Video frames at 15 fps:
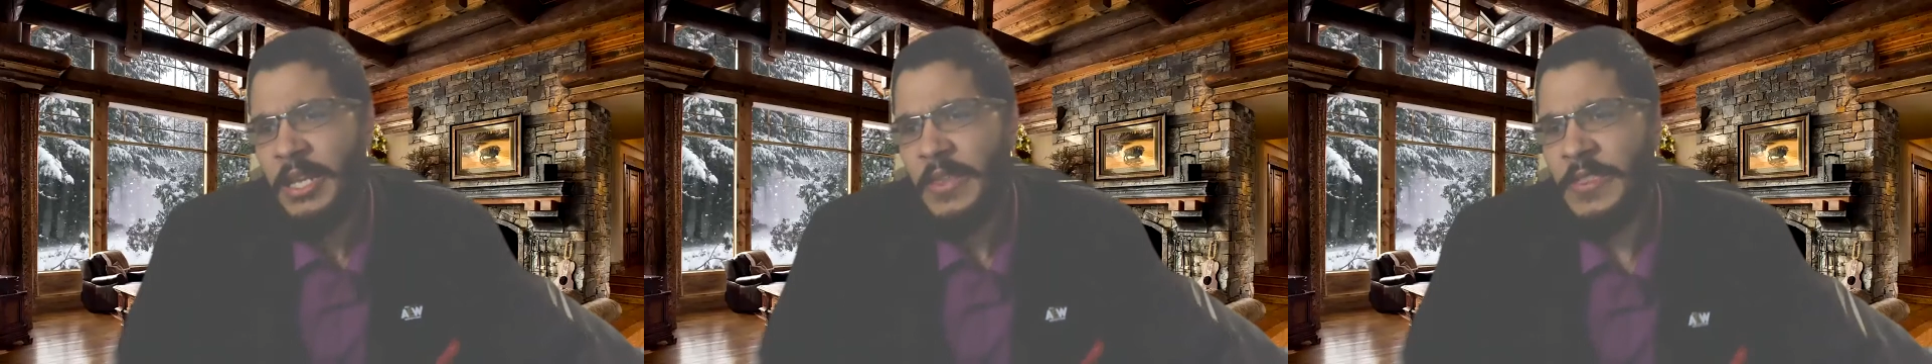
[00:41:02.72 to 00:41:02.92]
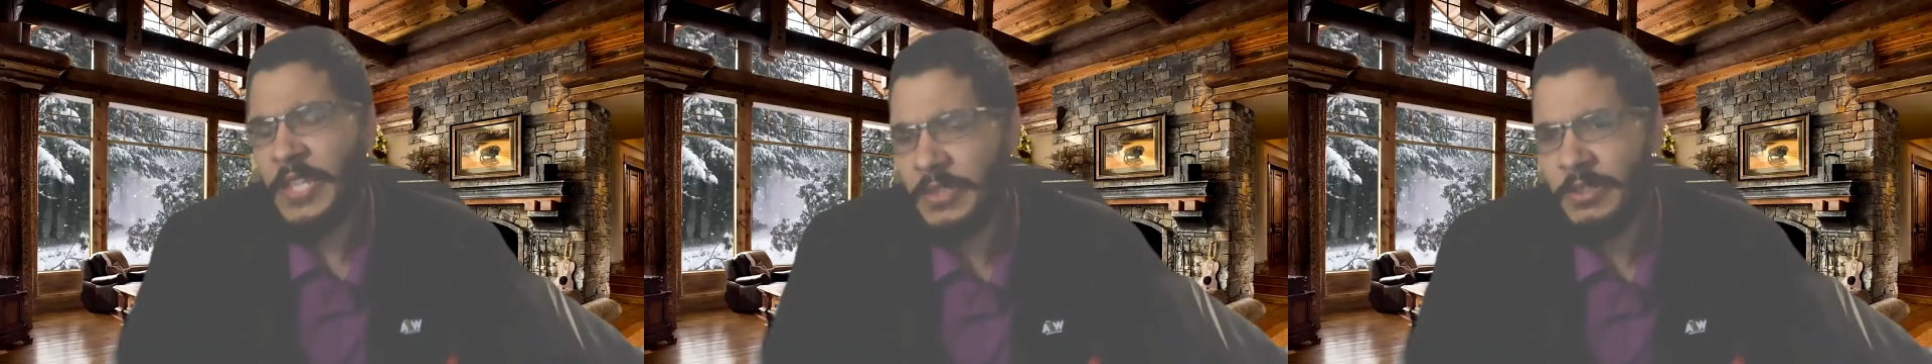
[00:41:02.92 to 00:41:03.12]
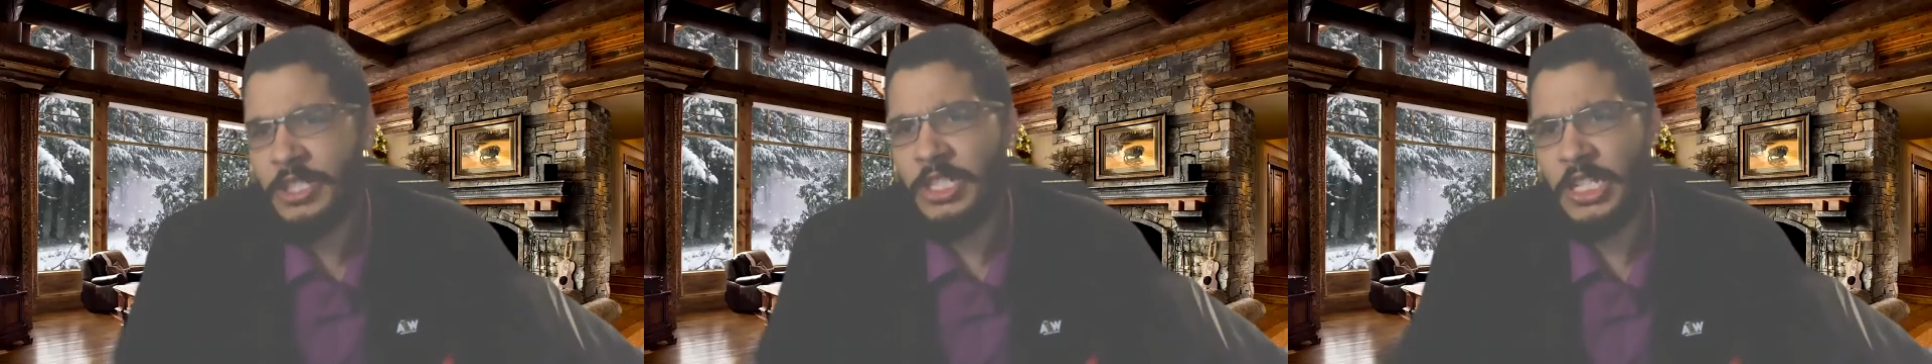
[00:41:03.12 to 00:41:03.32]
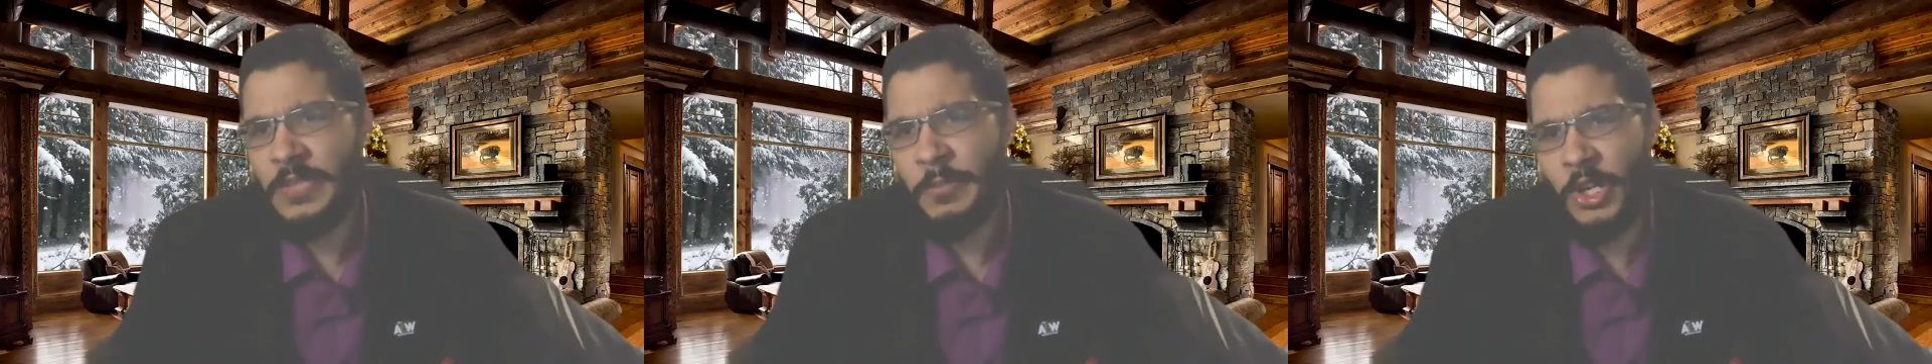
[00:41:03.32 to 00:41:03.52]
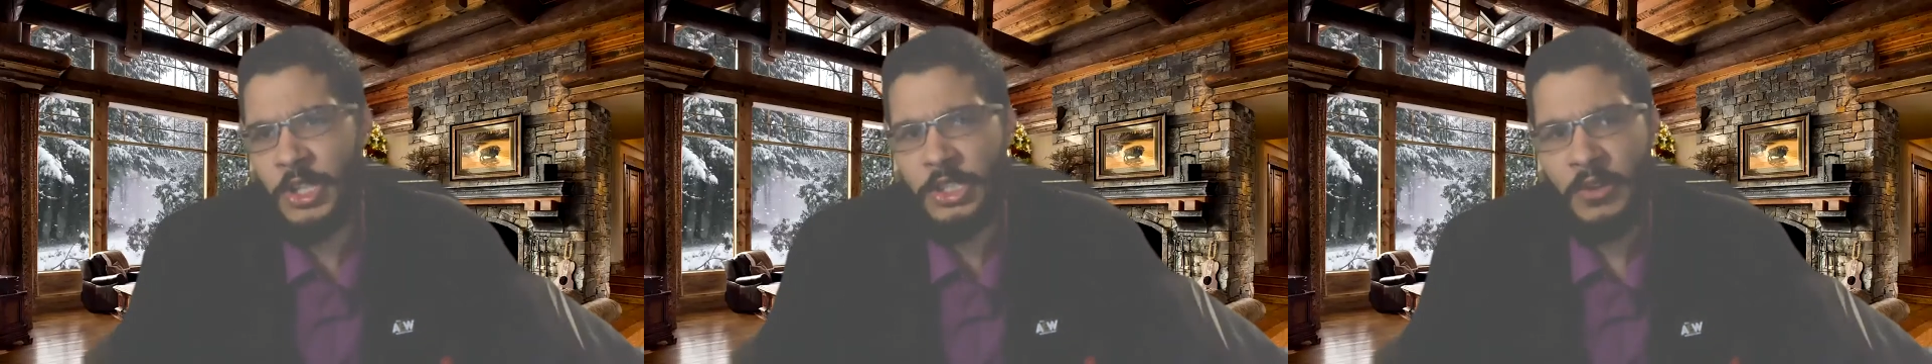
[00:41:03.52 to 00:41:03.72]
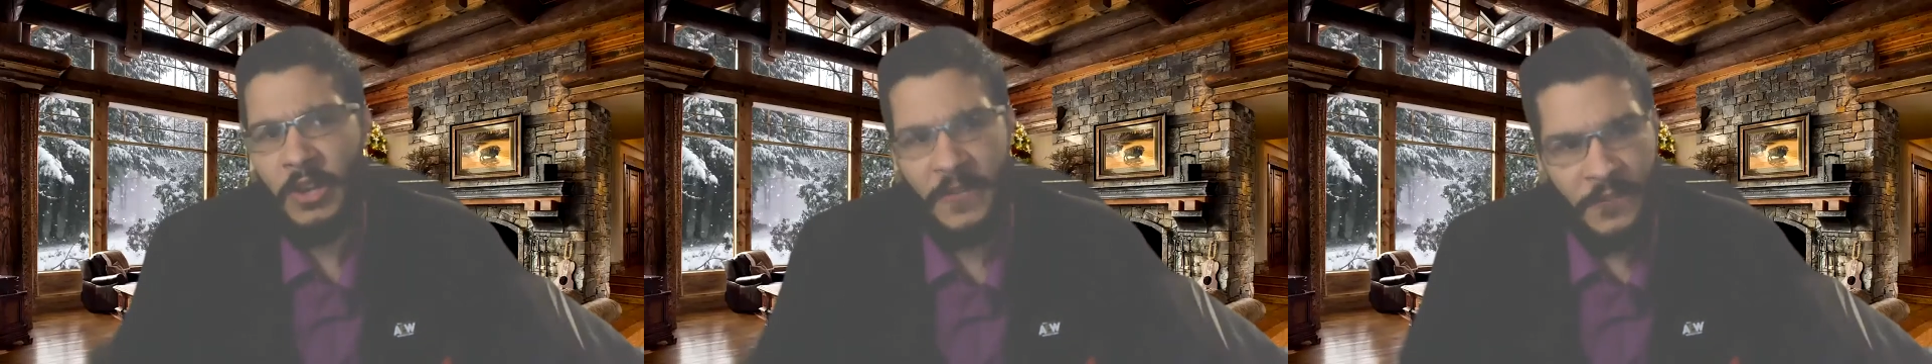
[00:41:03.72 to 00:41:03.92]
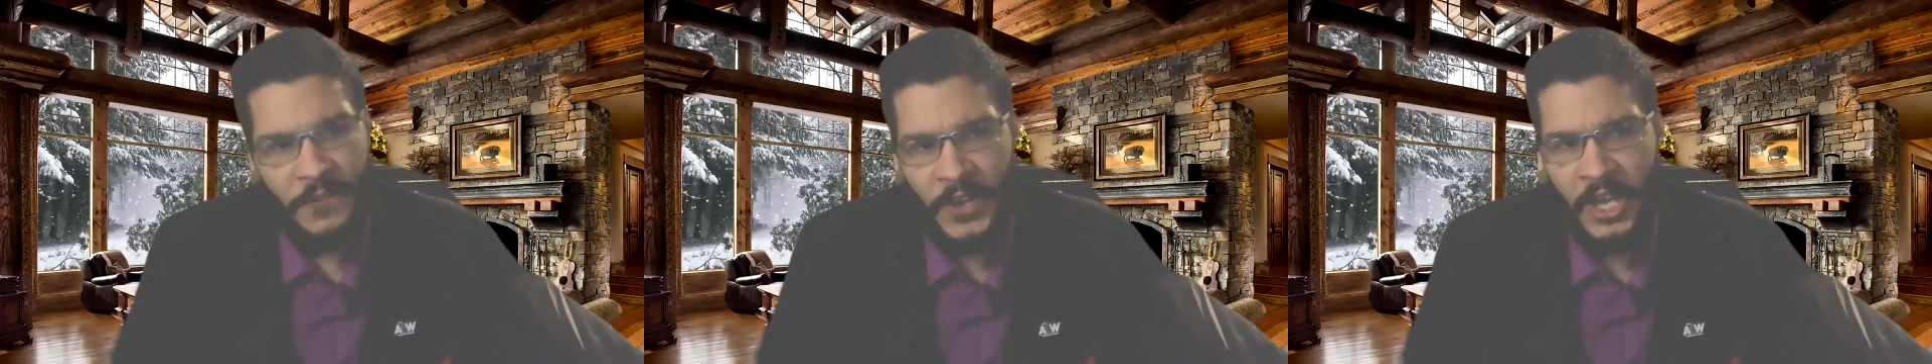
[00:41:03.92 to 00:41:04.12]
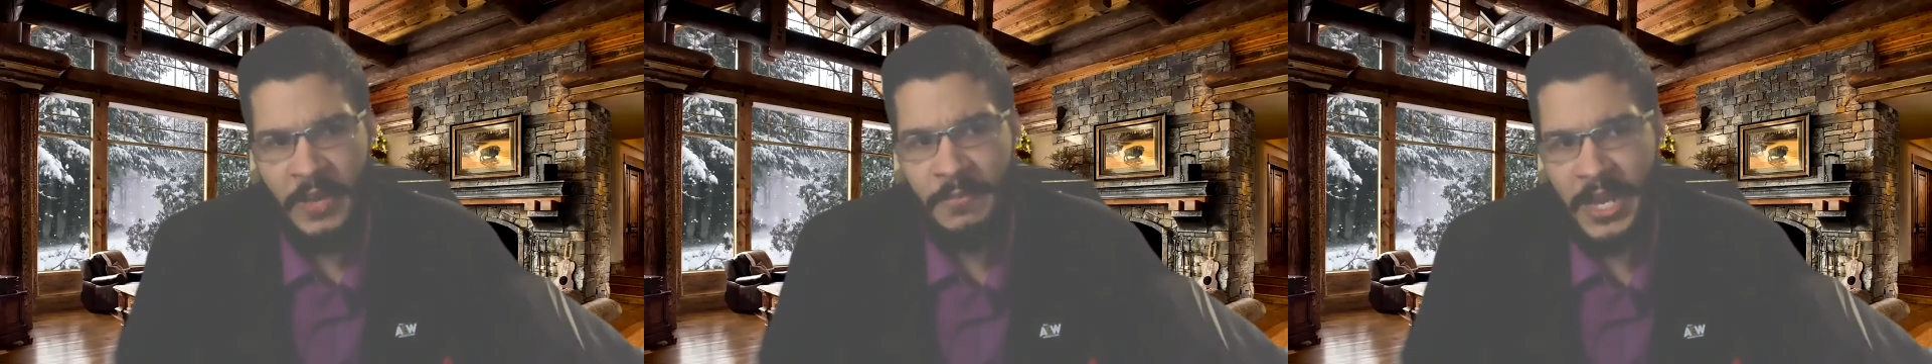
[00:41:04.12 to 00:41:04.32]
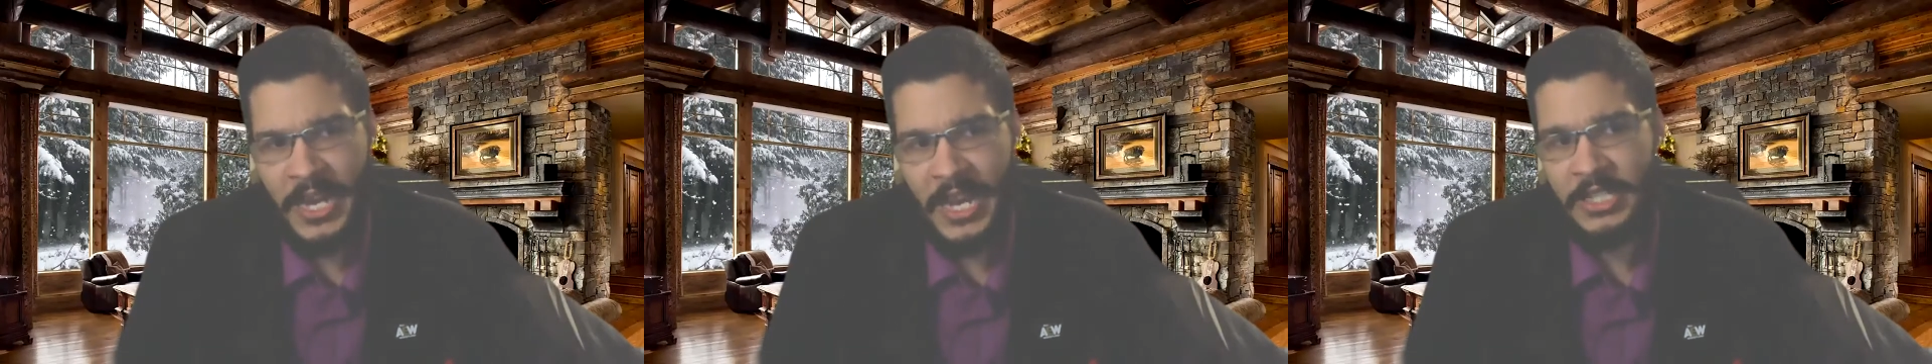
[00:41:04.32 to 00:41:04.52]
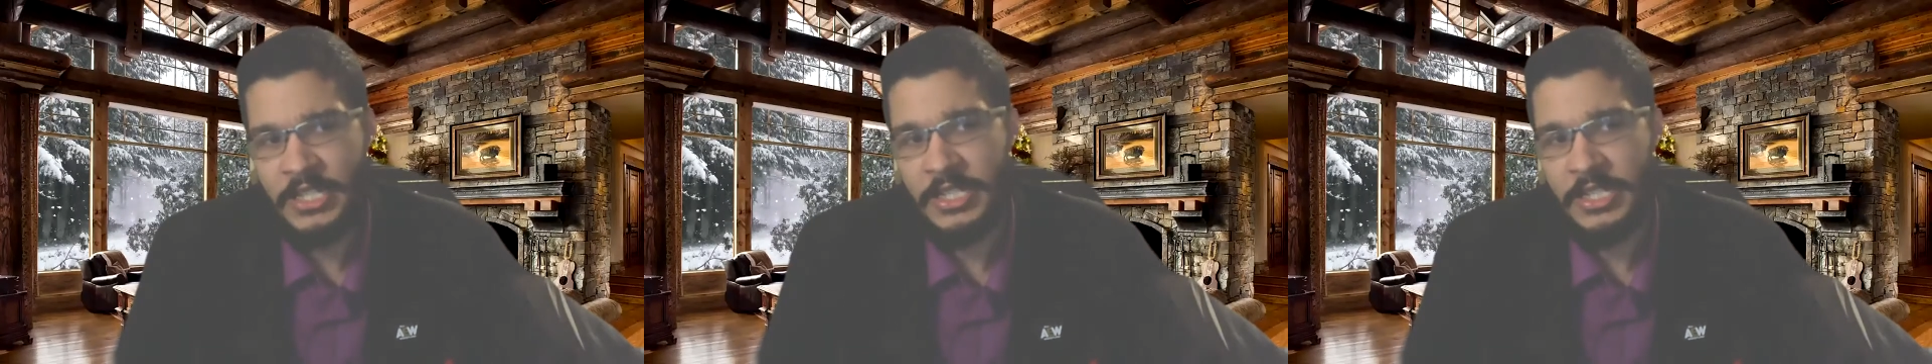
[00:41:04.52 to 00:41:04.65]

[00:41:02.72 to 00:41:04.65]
this was just more so a fun match.